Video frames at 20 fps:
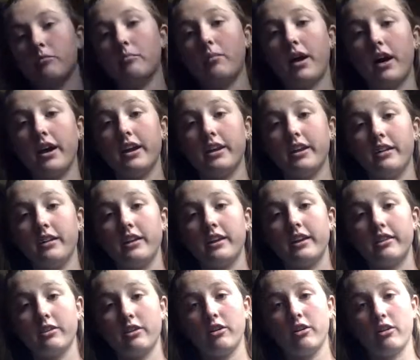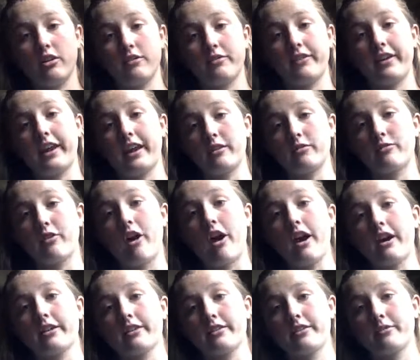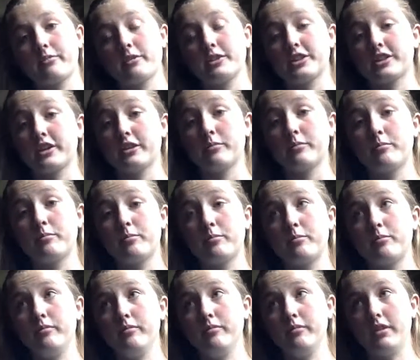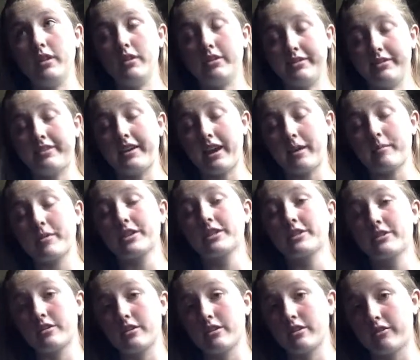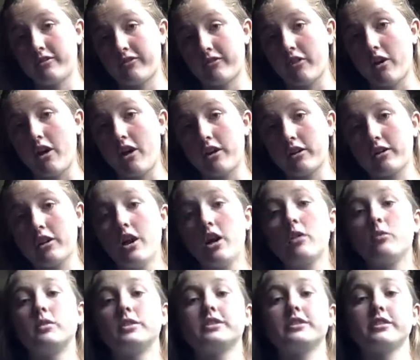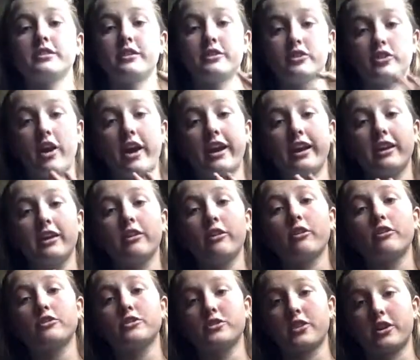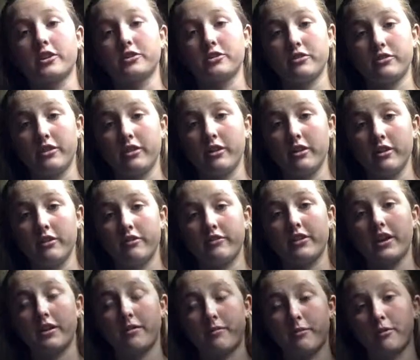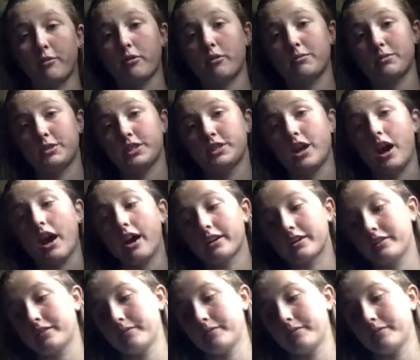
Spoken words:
mud in the hoof and rocks, which could damage the frog, which is a triangular structure in the hoof that absorbs shock.